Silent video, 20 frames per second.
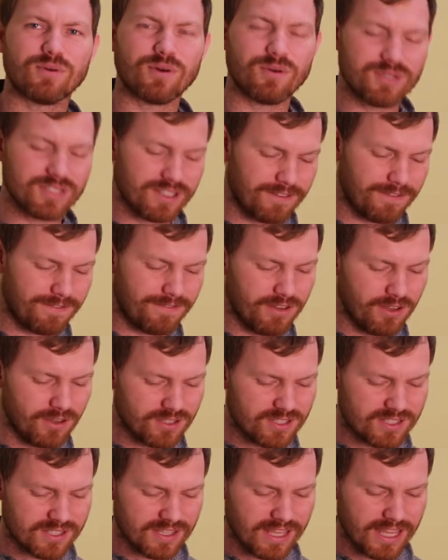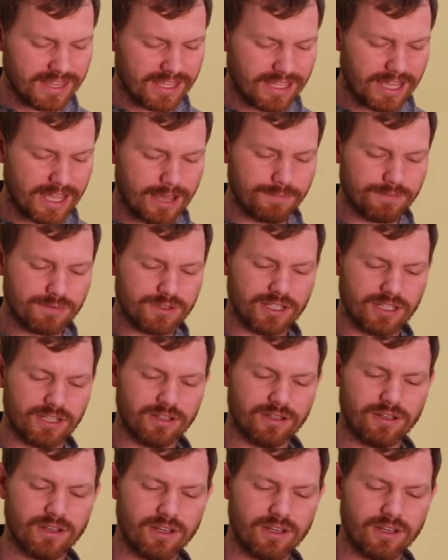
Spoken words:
We're always going to feel slightly empty.